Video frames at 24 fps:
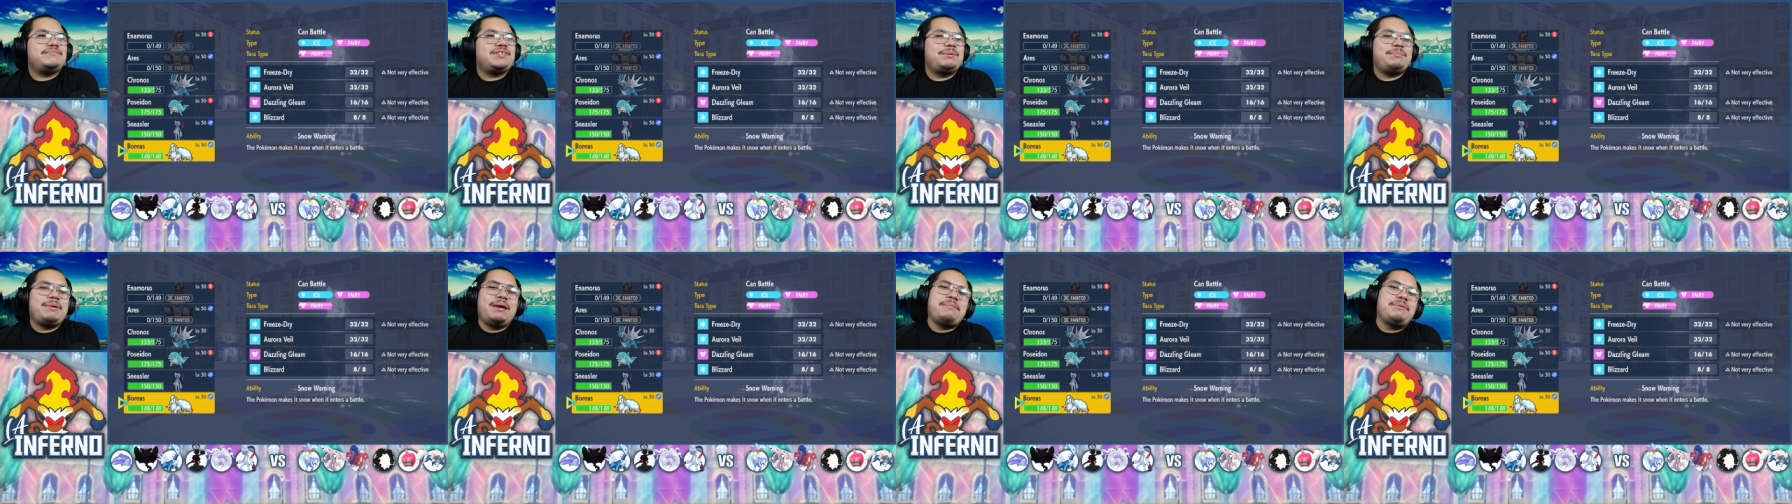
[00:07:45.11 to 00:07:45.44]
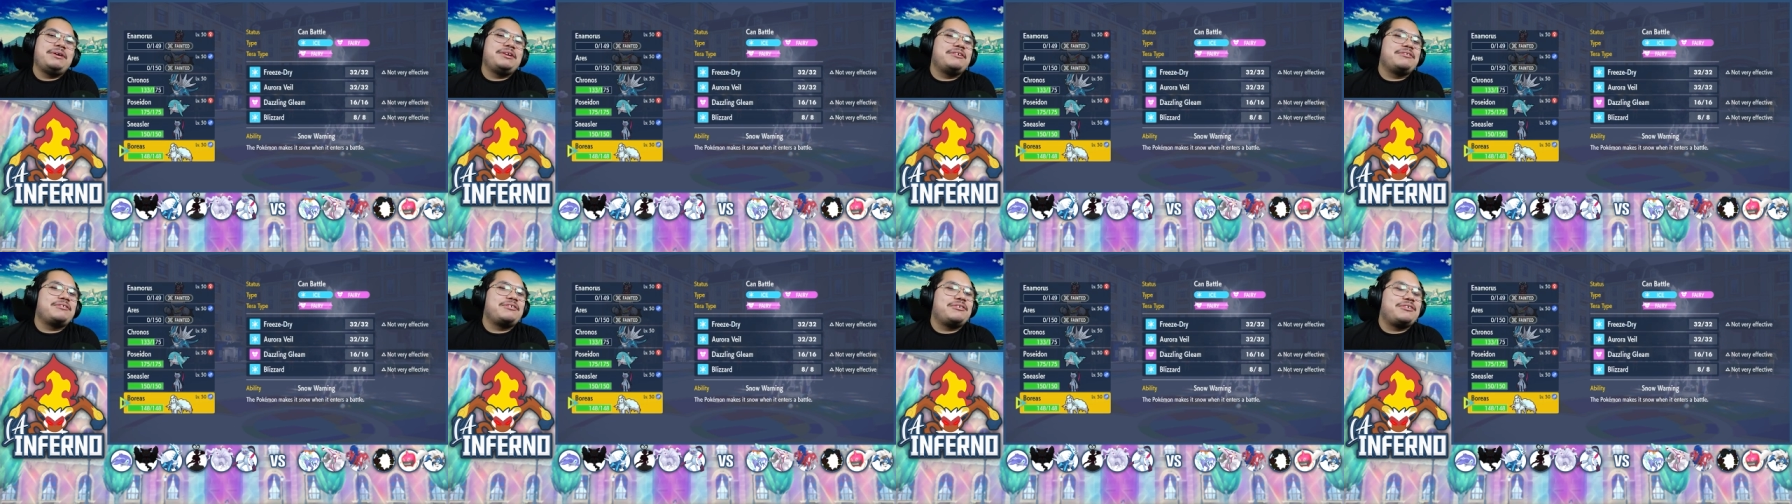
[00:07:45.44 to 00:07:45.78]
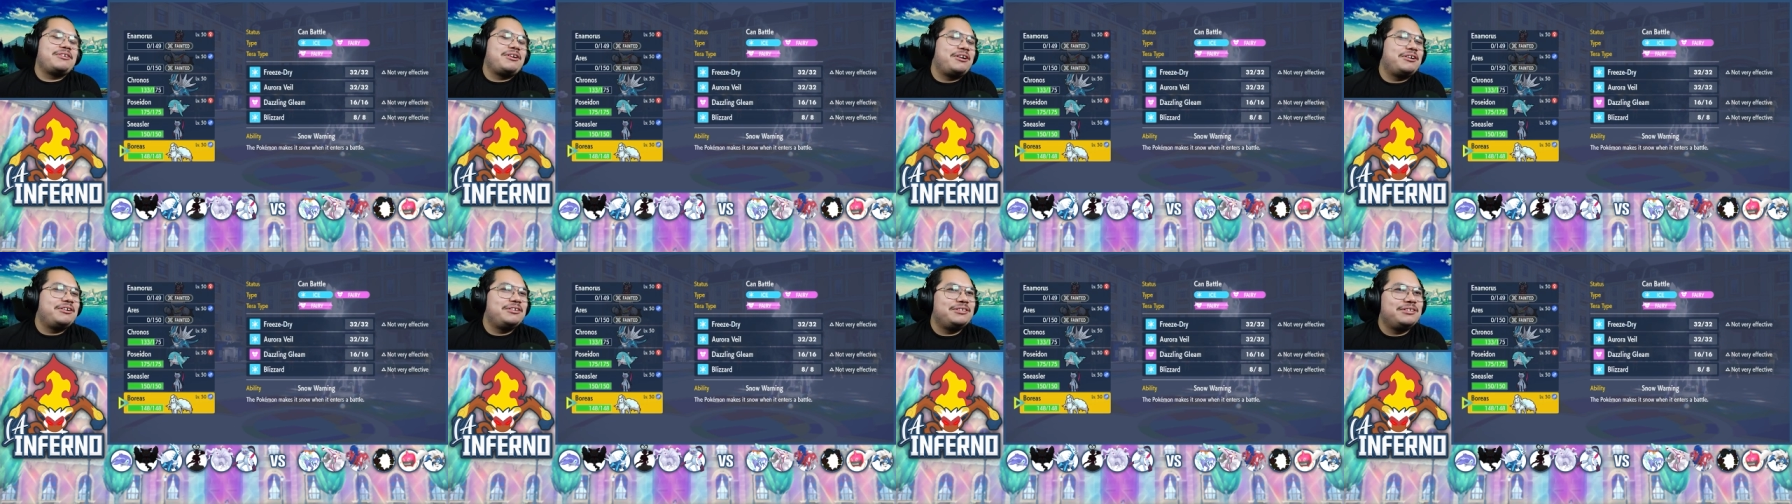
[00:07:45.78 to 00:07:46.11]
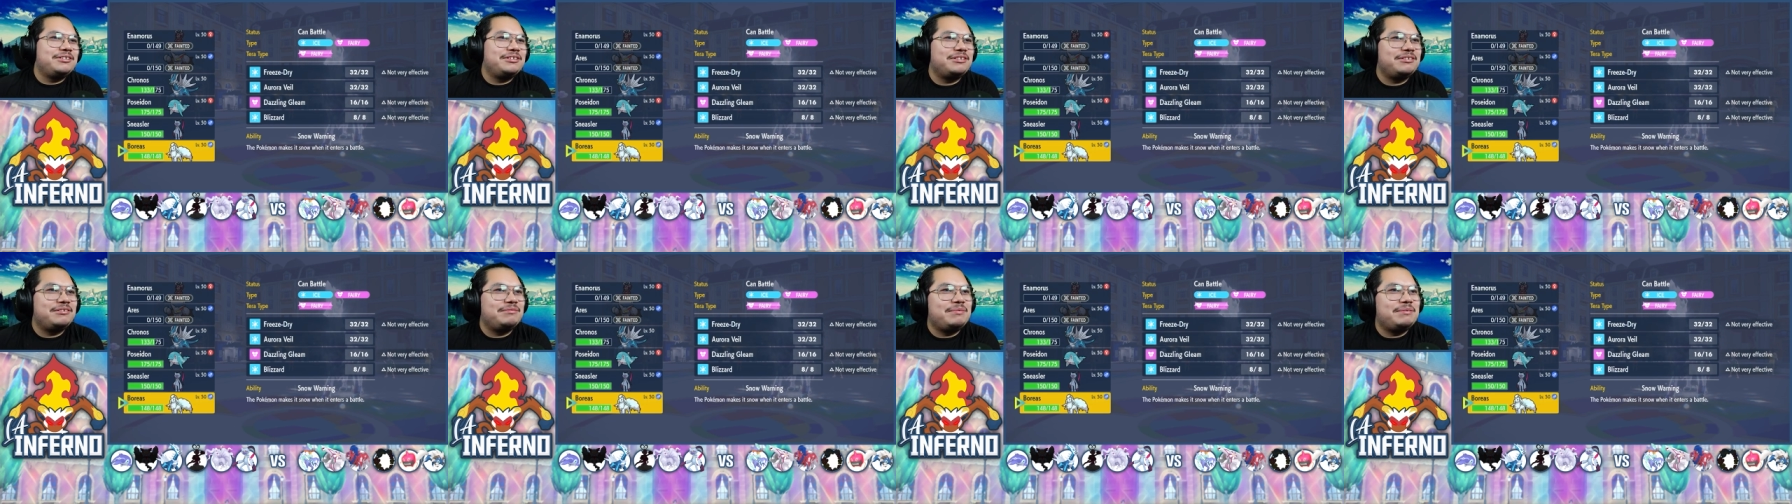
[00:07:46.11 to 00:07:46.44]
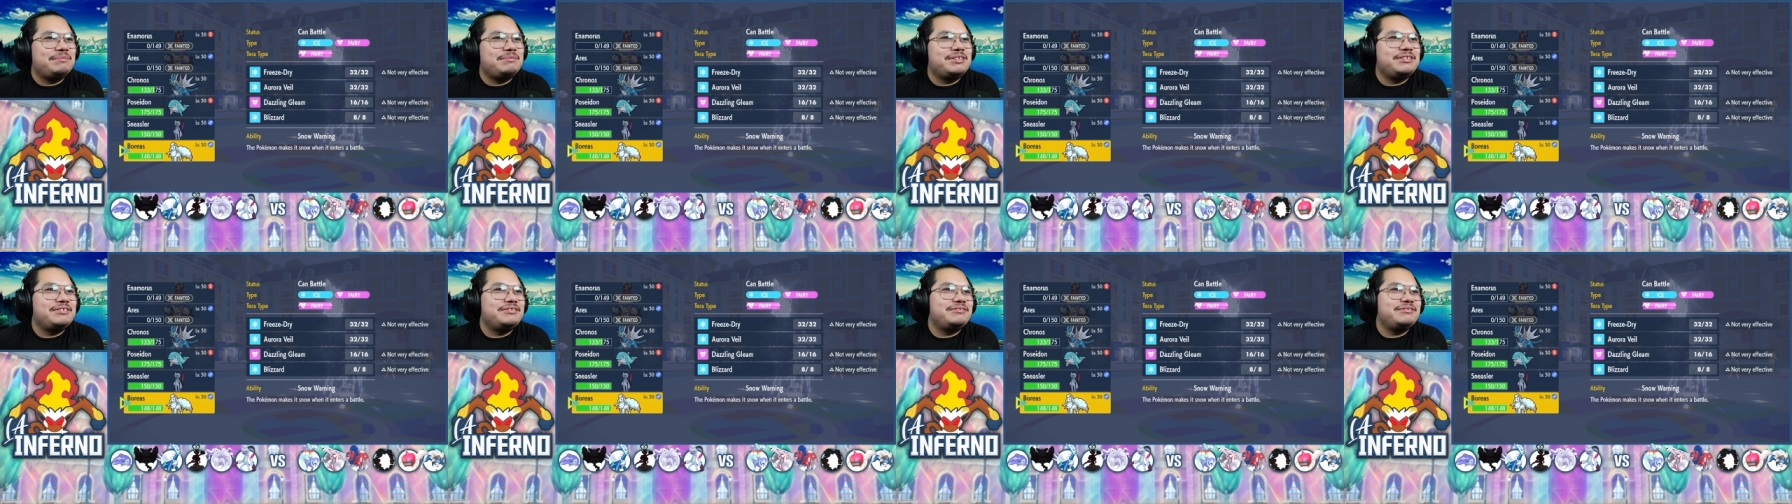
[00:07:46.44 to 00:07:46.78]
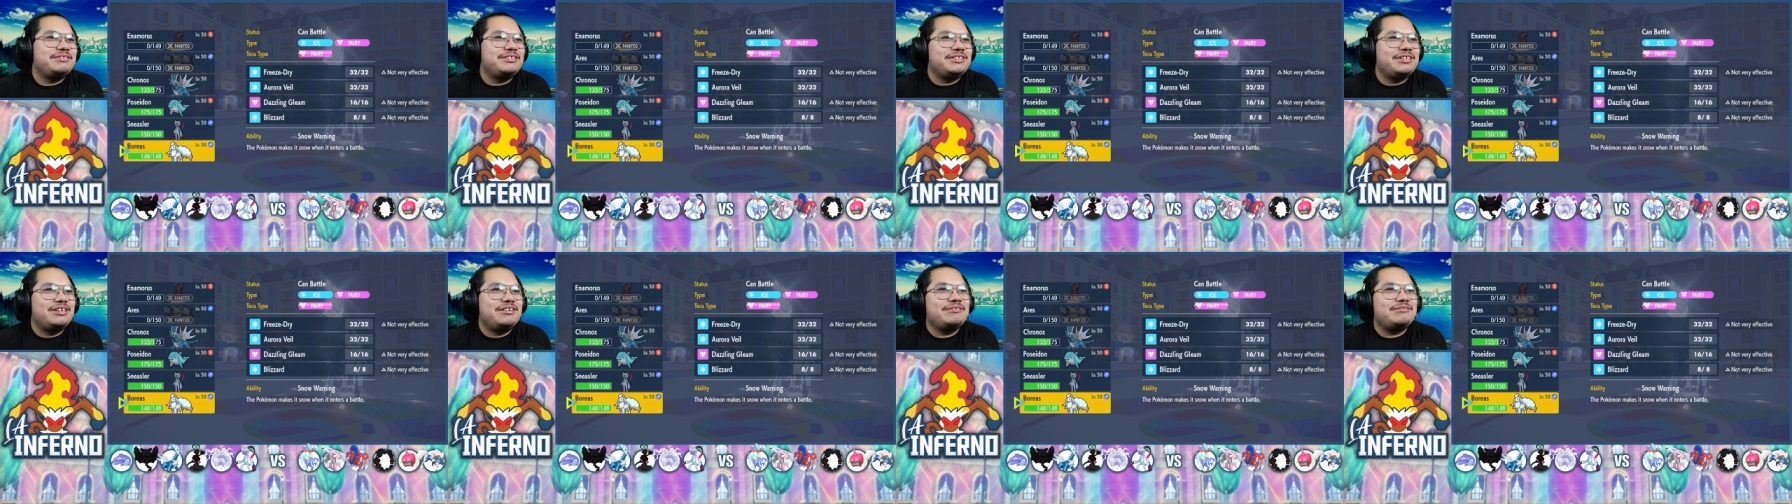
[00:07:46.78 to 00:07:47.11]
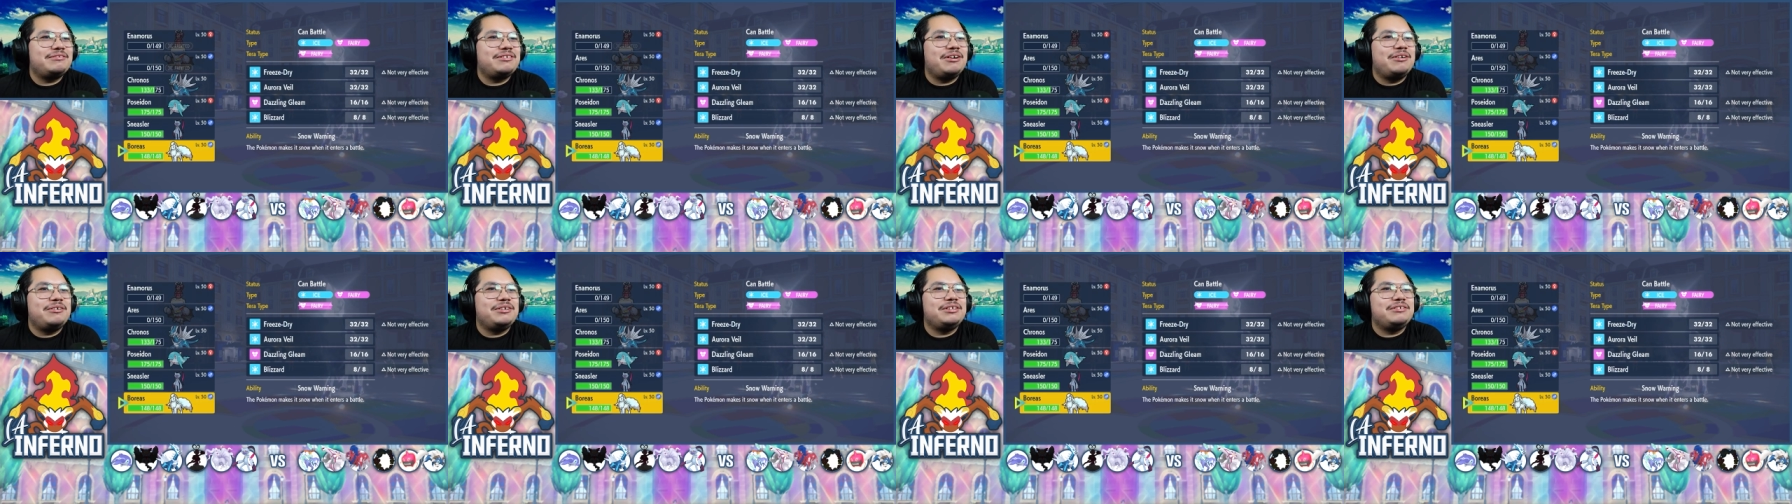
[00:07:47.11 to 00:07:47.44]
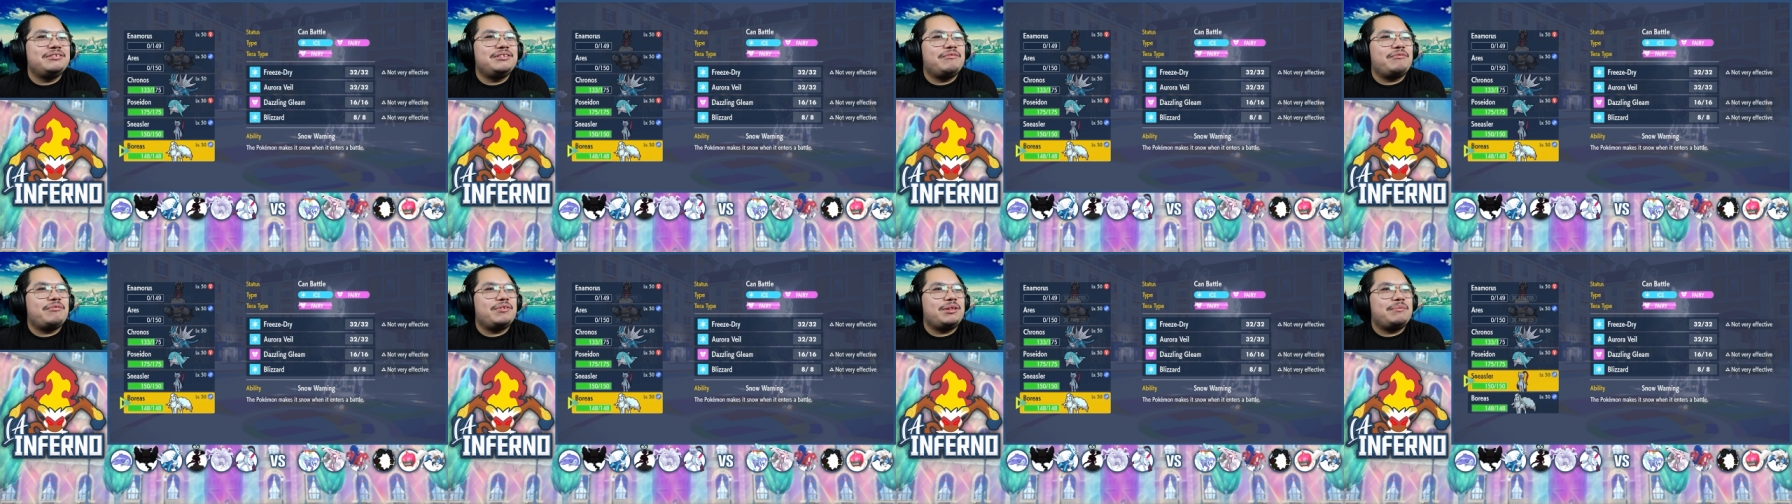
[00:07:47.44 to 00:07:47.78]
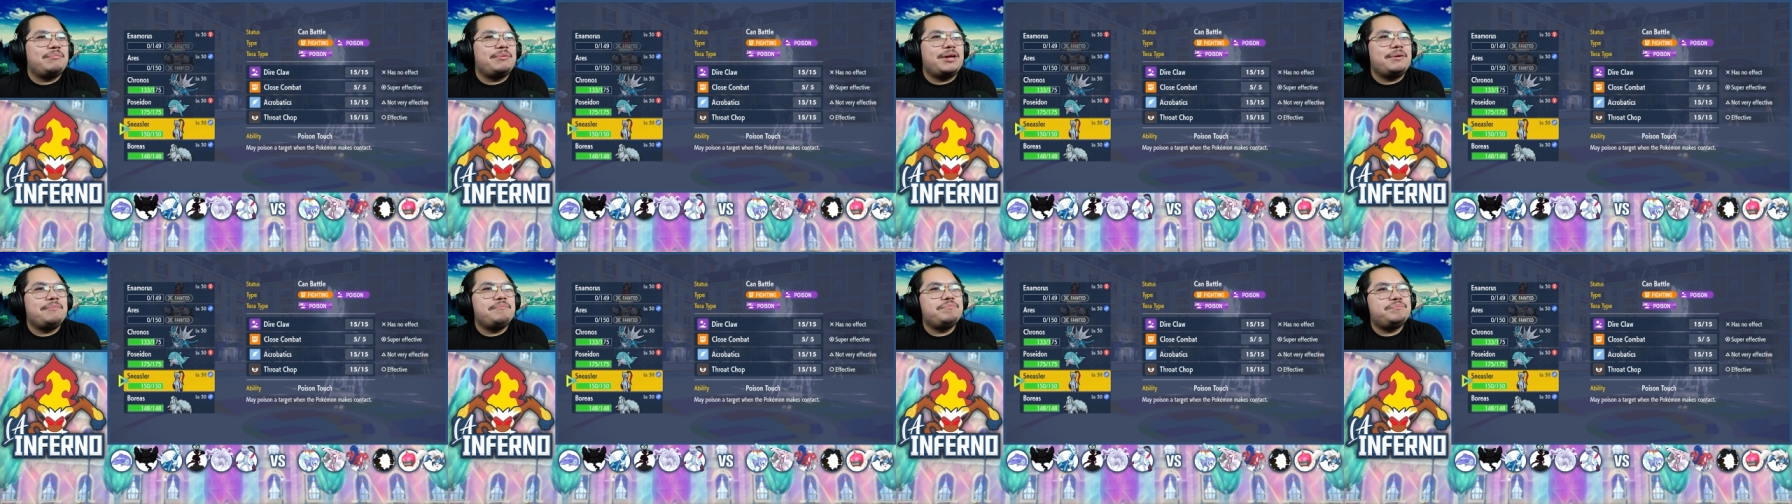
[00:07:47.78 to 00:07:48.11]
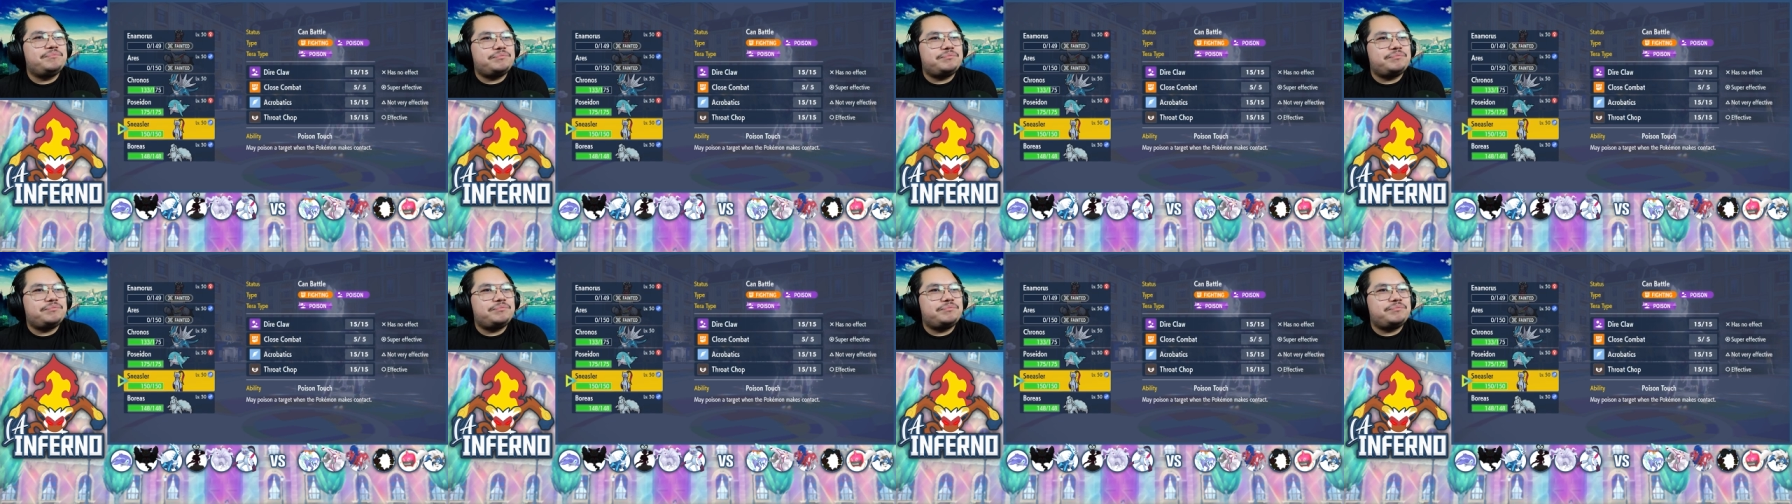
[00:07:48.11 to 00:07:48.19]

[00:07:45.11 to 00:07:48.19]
maybe it'll turn out, maybe it'll, you know, go a little differently. But